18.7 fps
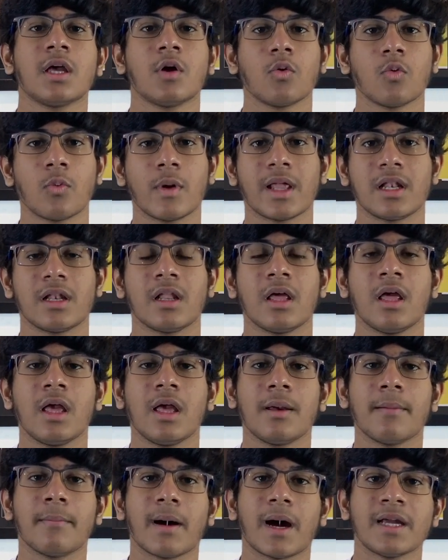Well,
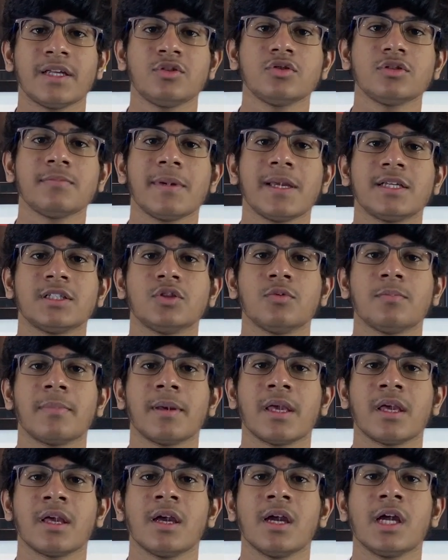Byju's makes you
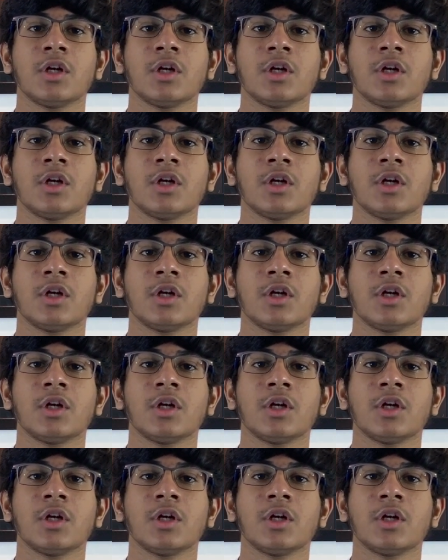pay